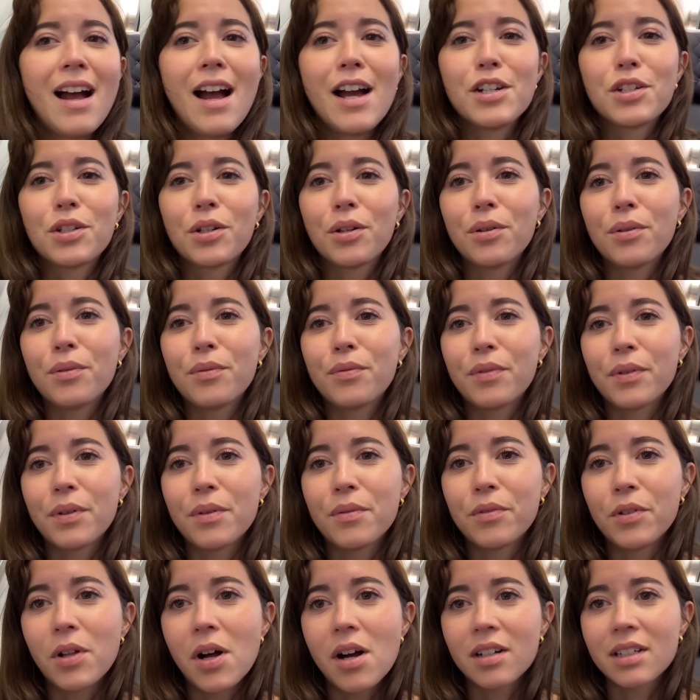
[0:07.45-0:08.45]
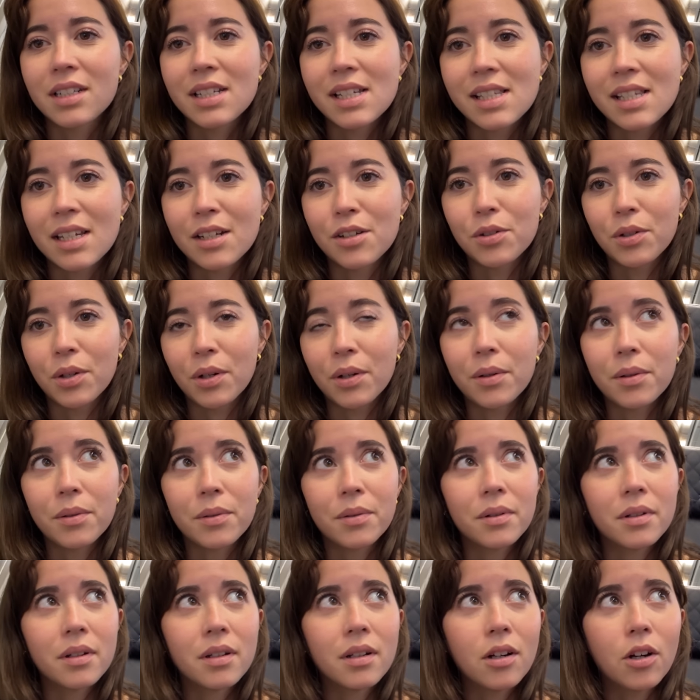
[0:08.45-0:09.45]
I should have vlogged this intro
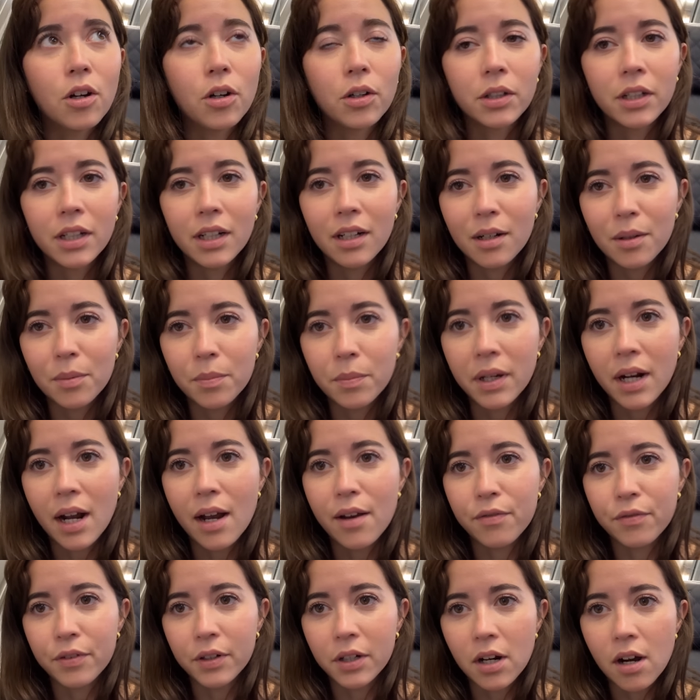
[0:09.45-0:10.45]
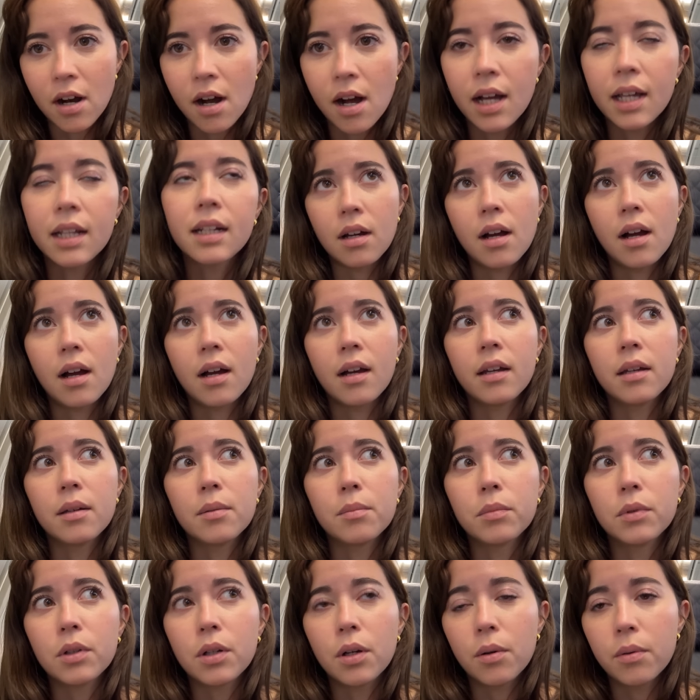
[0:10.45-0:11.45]
earlier, but I forgot.
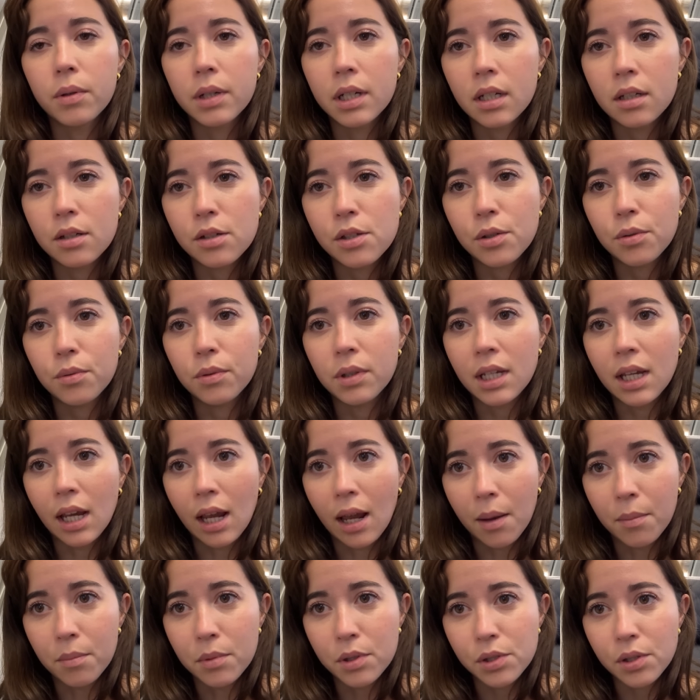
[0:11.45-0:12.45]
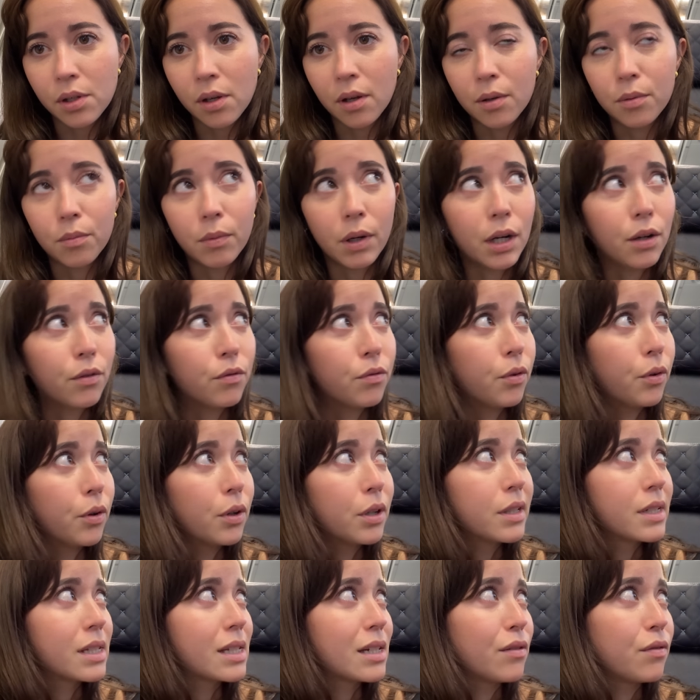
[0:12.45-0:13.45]
I'm going to the Amazon
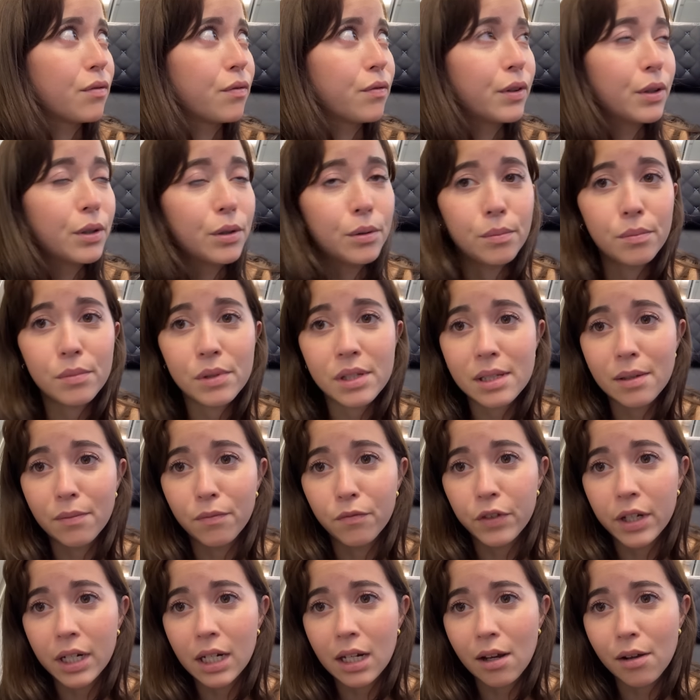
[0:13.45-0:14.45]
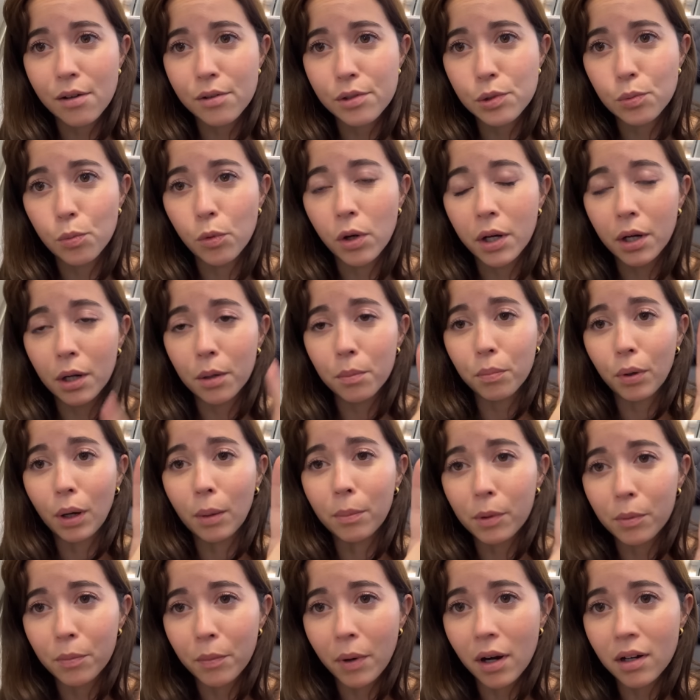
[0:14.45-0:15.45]
rainforest to film some videos, one on
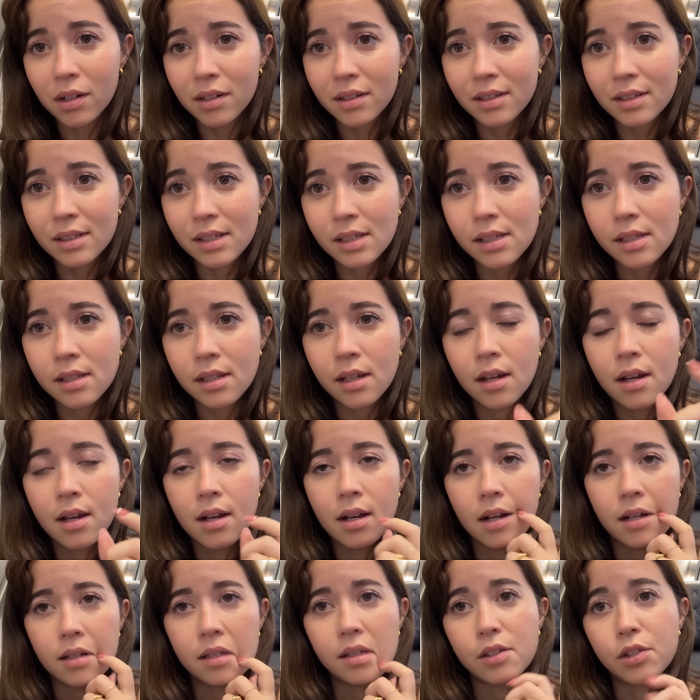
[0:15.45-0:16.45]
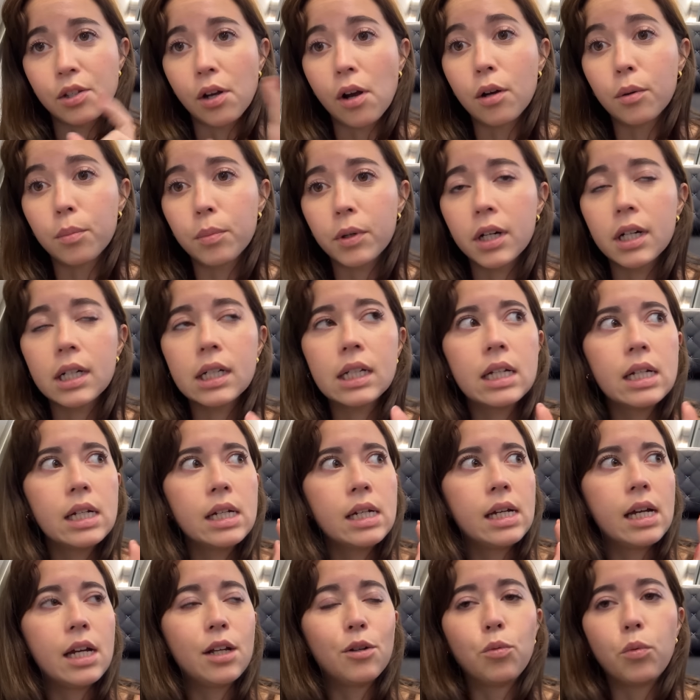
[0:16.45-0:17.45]
purple martins as a songbird,
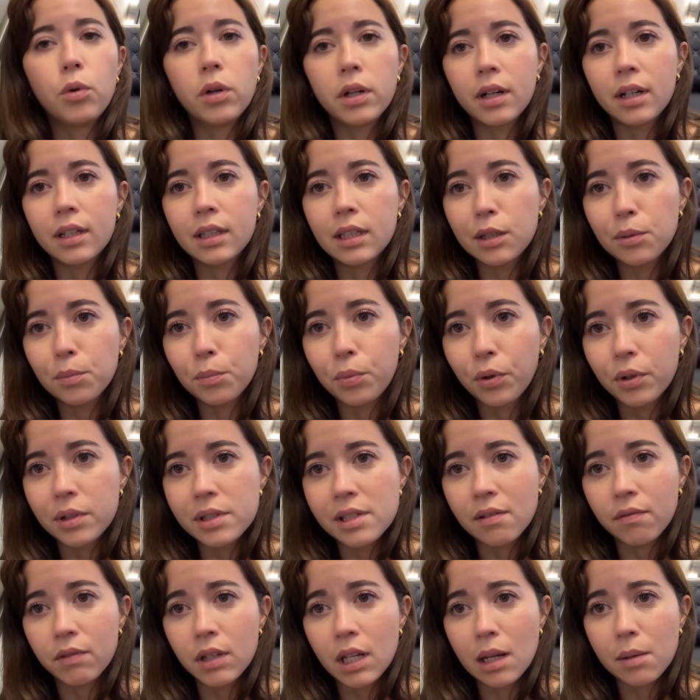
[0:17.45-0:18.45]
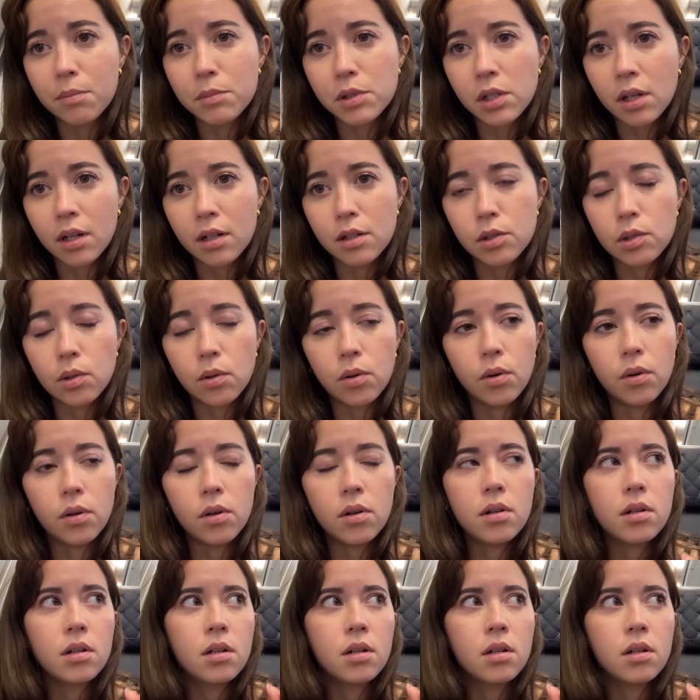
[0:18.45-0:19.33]
and one on the importance of the Amazon as a whole.